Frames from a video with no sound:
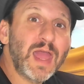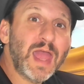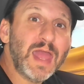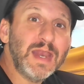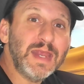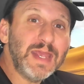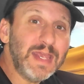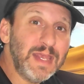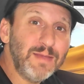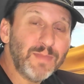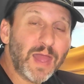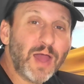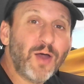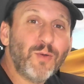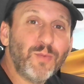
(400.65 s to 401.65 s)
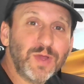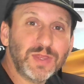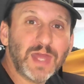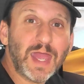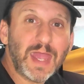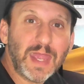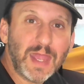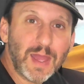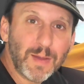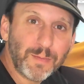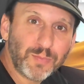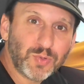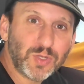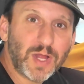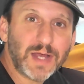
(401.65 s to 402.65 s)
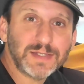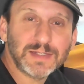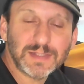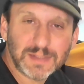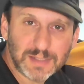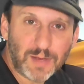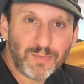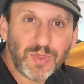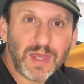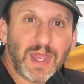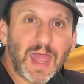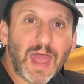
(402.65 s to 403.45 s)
an email with a plus something